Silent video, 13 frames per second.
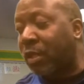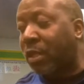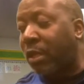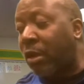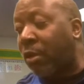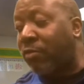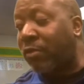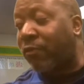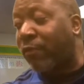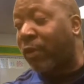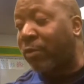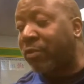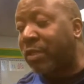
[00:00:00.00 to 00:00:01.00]
on the
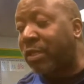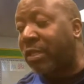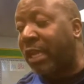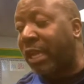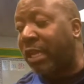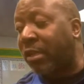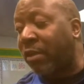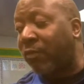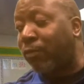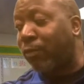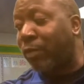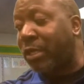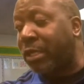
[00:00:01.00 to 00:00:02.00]
first day
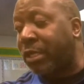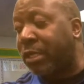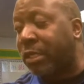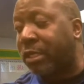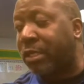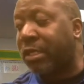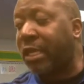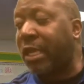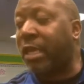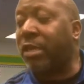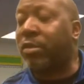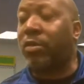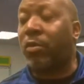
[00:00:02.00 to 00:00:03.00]
of reading the
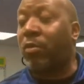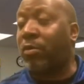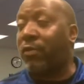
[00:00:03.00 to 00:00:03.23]
text, or the